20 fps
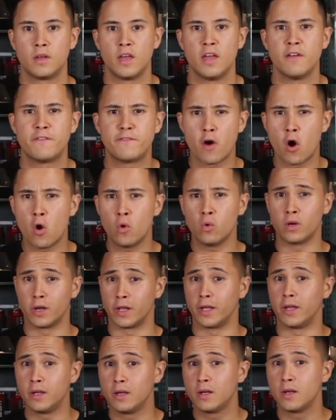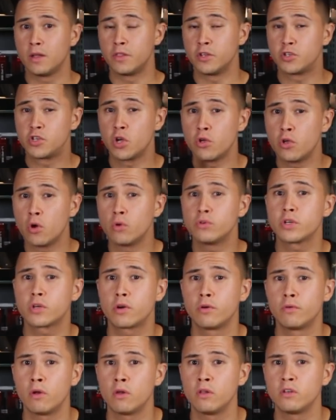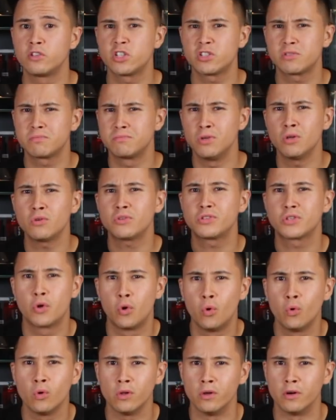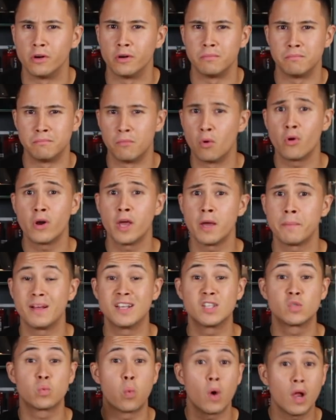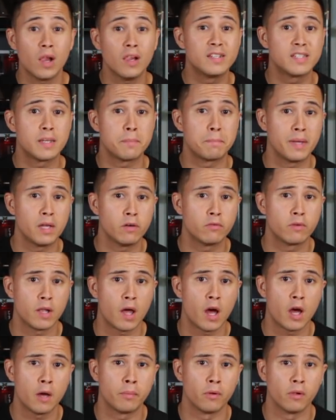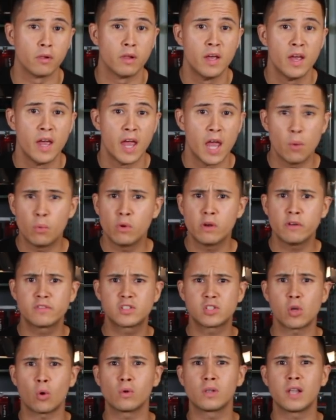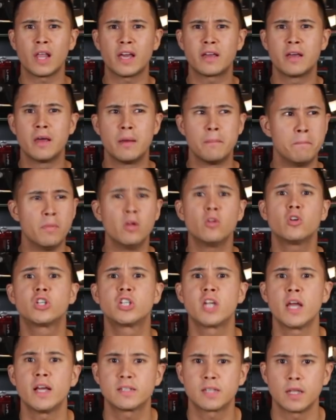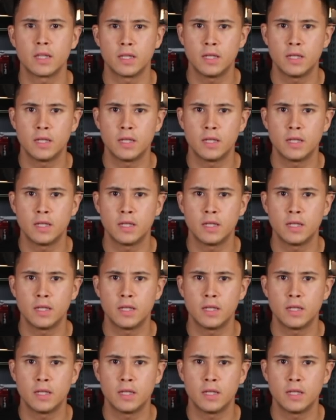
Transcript: If only the Toyota Corolla just looked cooler, more hip, as well as it being reliable, it would have sold like milkshakes at the